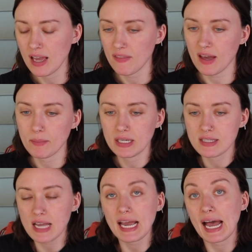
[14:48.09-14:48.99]
That
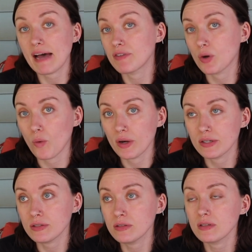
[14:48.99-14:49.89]
means I have an
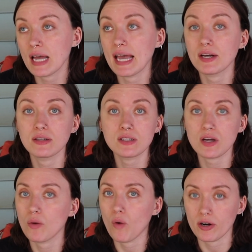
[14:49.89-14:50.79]
oil and
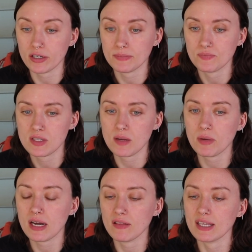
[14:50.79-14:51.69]
a water, some
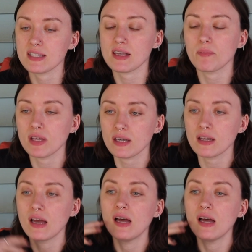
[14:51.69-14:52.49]
kind, like something